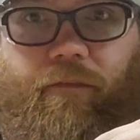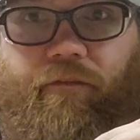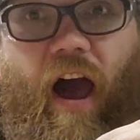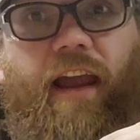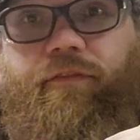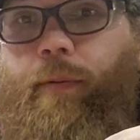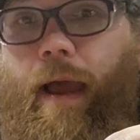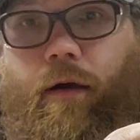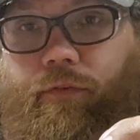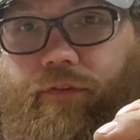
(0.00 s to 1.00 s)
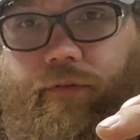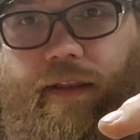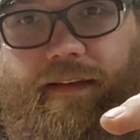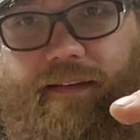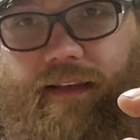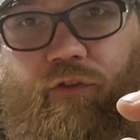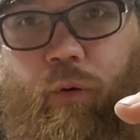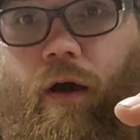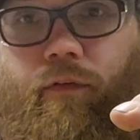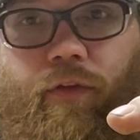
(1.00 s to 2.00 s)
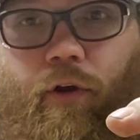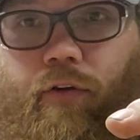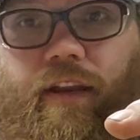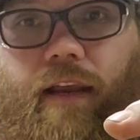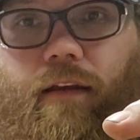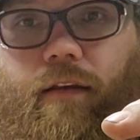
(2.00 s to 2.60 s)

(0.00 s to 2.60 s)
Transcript: 5 pounds. This is 12 or 13.